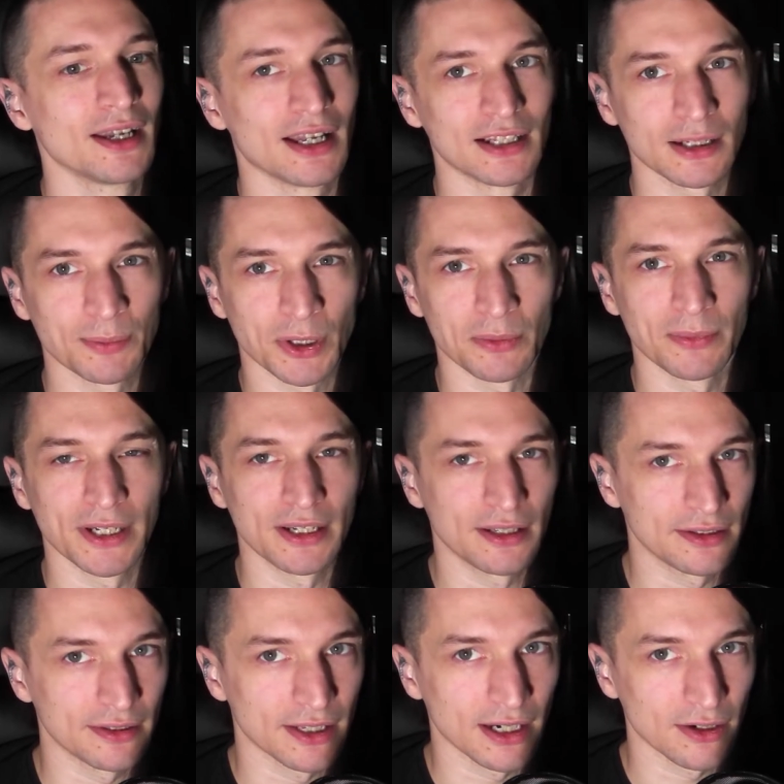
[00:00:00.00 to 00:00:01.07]
and they put me
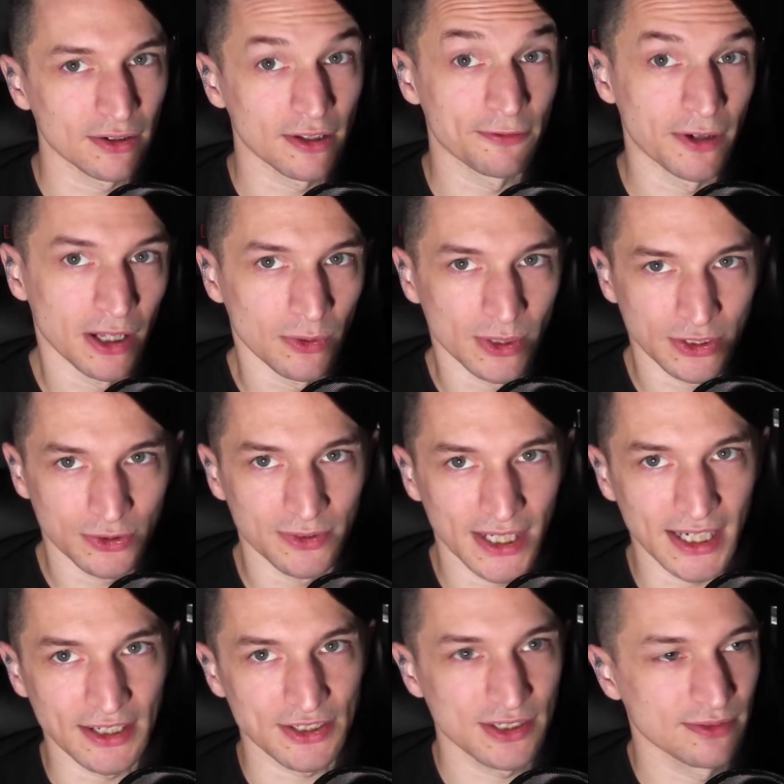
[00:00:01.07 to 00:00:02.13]
in there the following 2
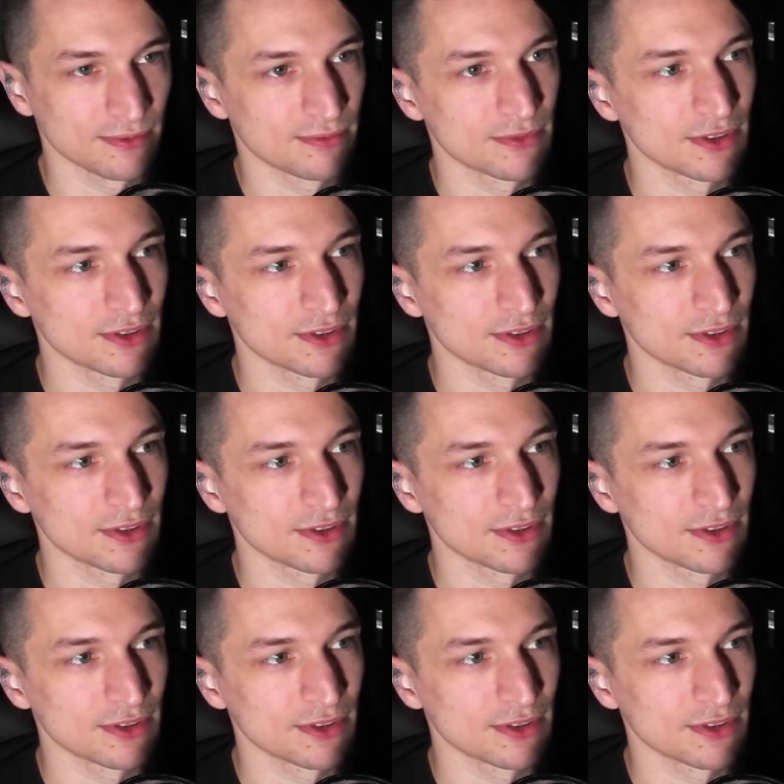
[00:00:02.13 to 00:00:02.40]
days.